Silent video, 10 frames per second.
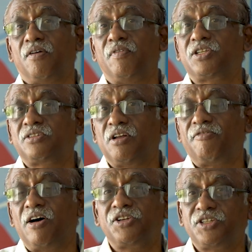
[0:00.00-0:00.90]
which the
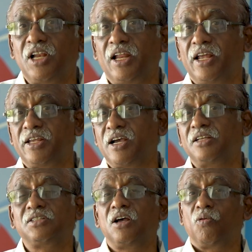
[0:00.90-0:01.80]
functional
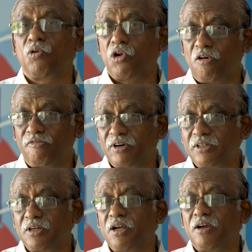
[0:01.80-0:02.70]
areas would offer,